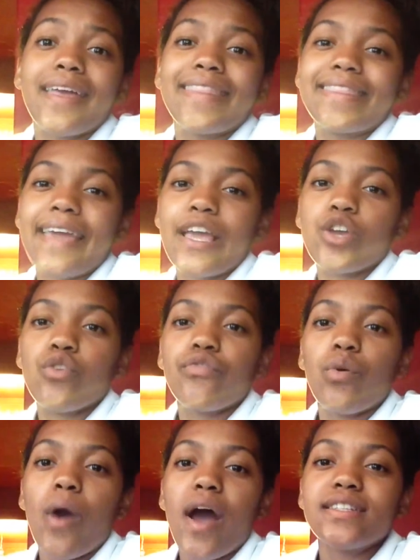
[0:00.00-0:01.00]
Thank you for
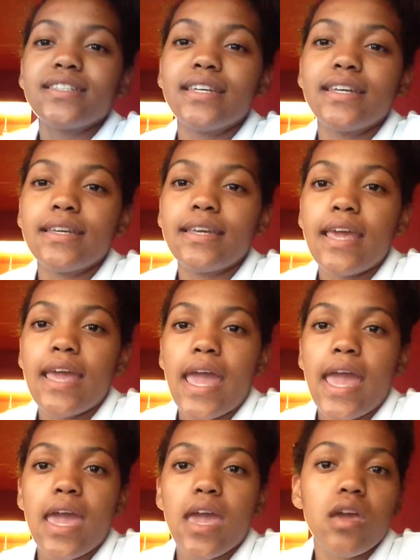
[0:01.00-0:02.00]
watching,
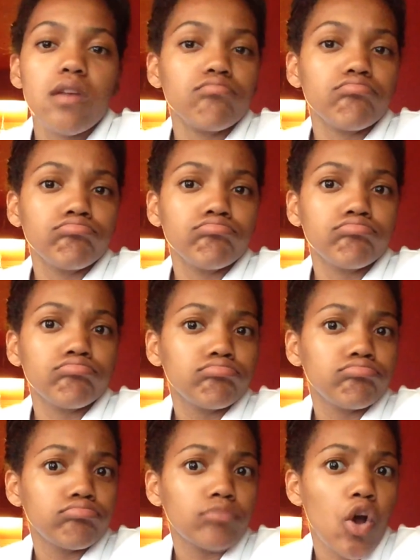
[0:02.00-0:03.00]
and
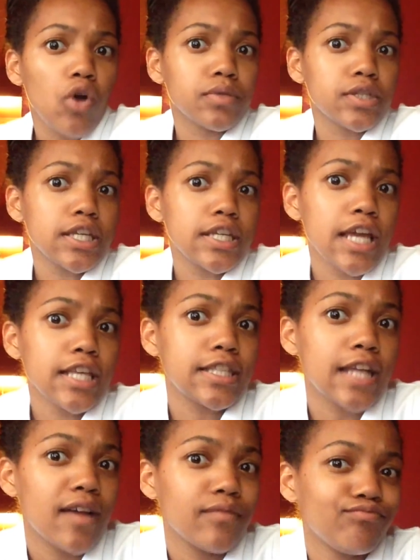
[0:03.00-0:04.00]
hope to see you next
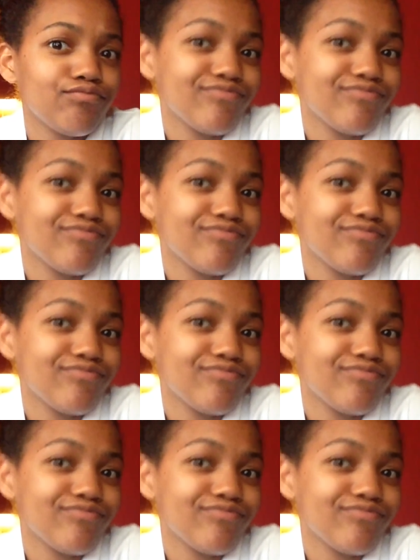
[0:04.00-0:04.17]
time.